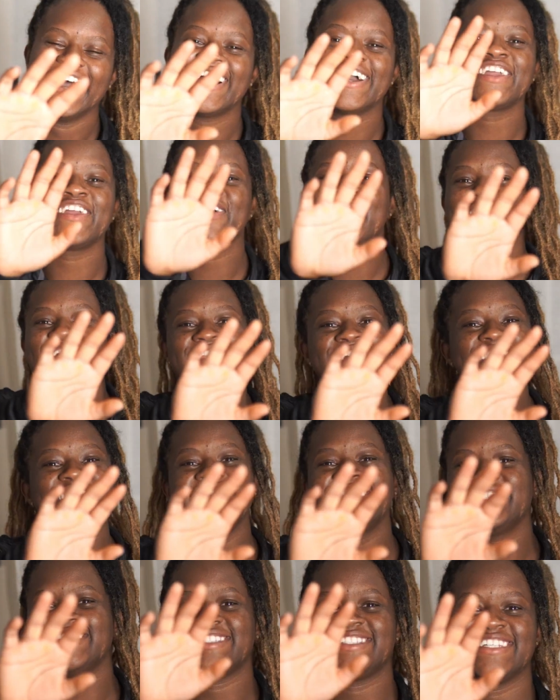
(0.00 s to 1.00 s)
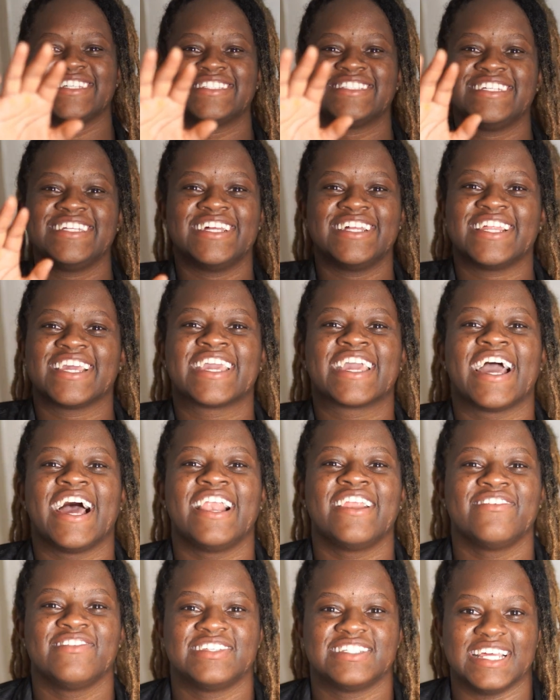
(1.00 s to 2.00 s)
You're only eating 1,600
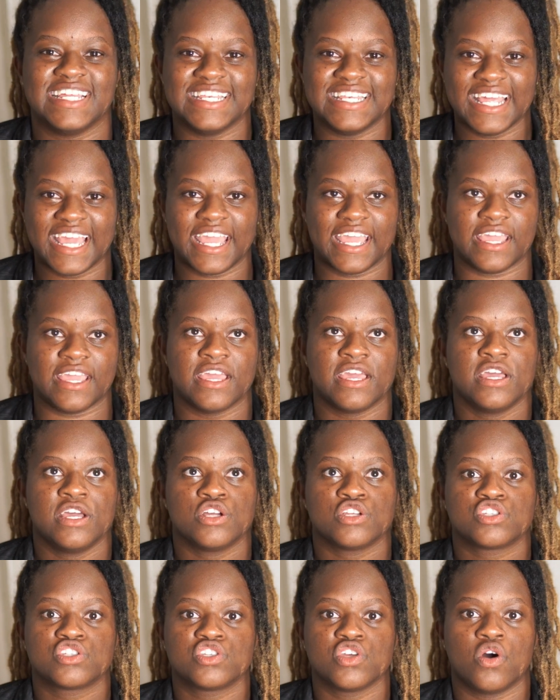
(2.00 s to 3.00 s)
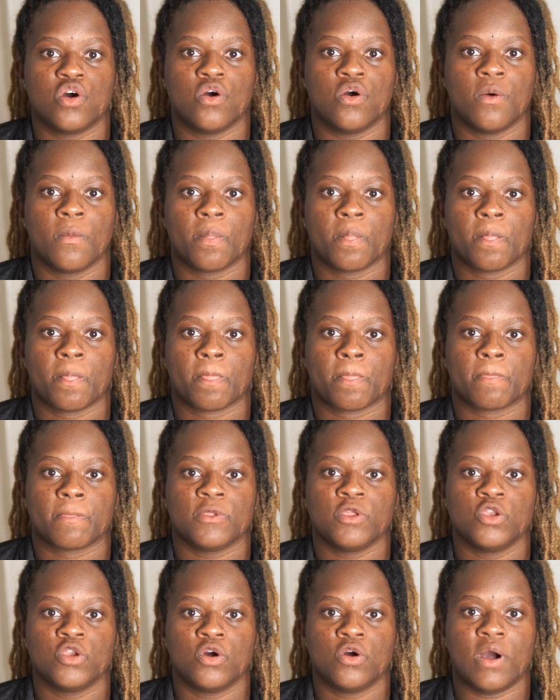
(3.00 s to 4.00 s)
calories a day. So,
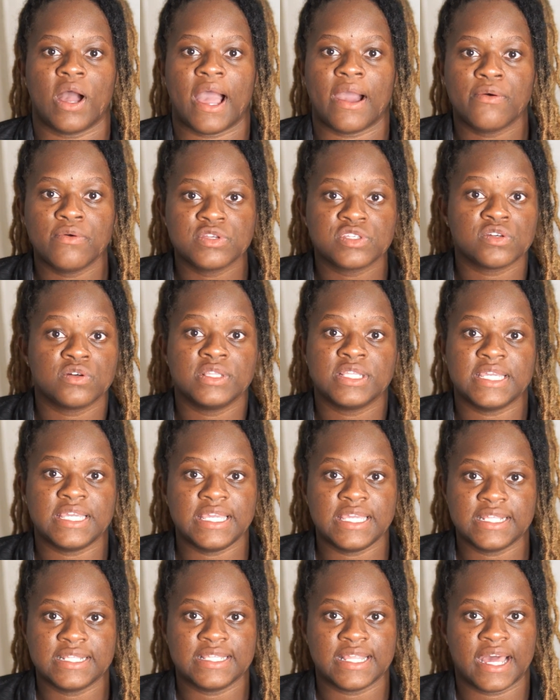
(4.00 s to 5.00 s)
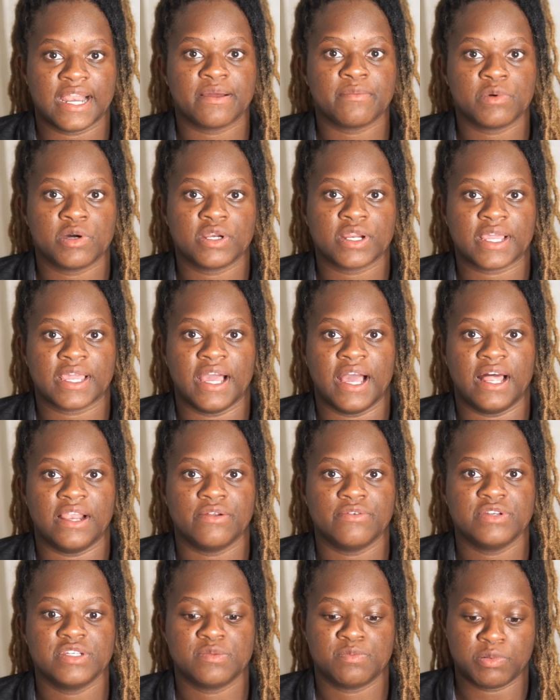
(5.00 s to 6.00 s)
you know, I was only eating that amount of
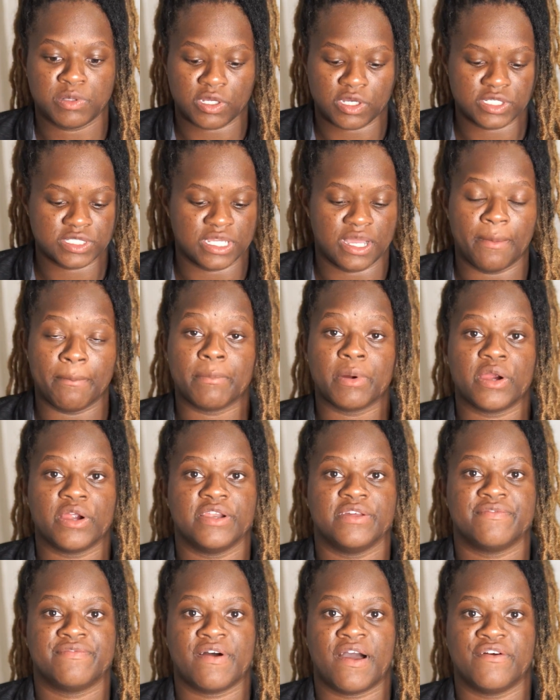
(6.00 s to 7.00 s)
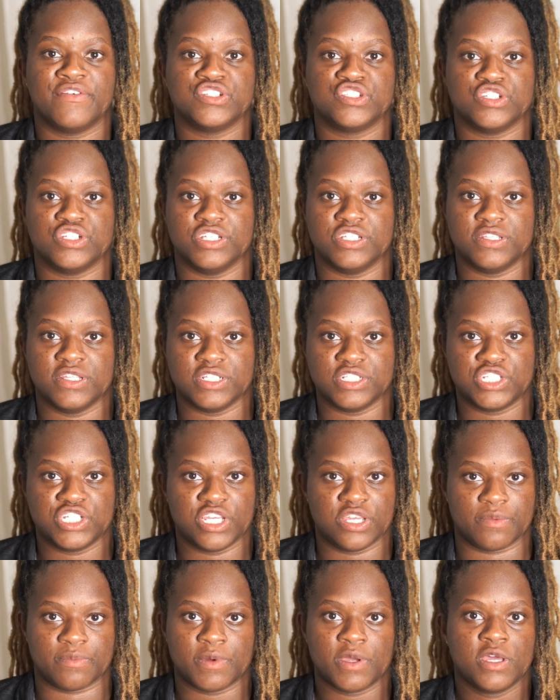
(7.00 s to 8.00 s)
calories, plus I'm burning 500 in the
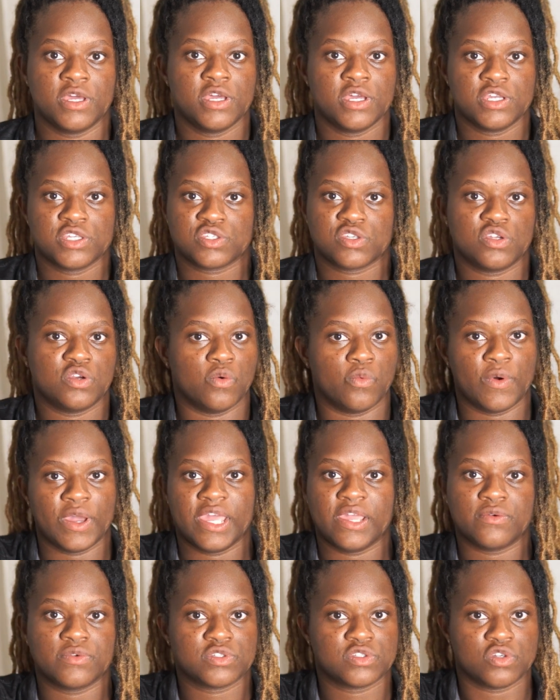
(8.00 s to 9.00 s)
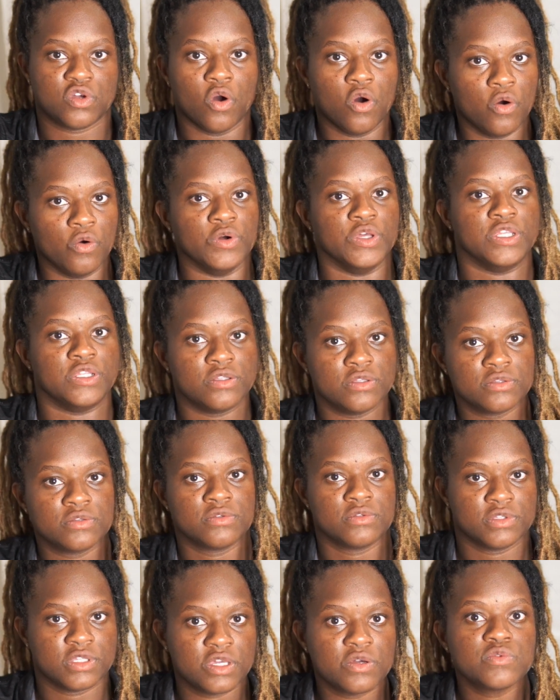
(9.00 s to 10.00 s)
gym. So the weight was going.
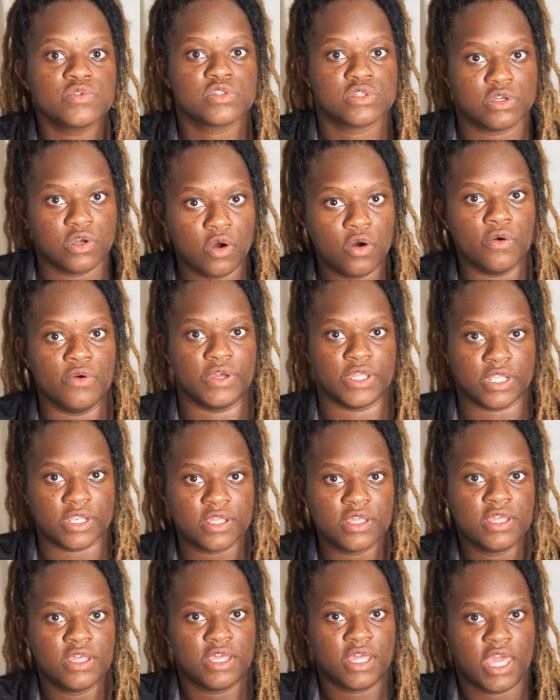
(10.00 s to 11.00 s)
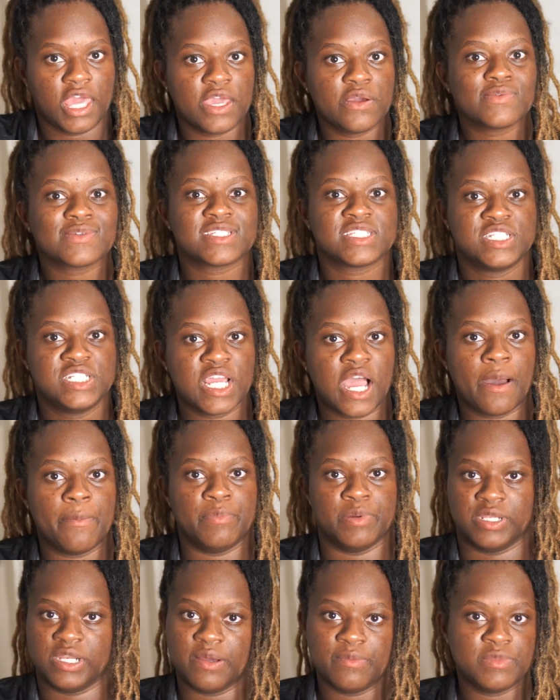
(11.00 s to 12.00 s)
It was going. It was
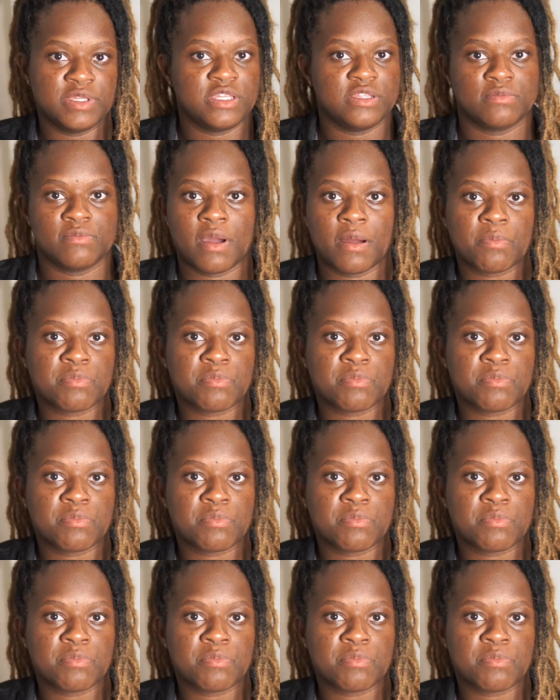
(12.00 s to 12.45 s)
chopping. I'm eating my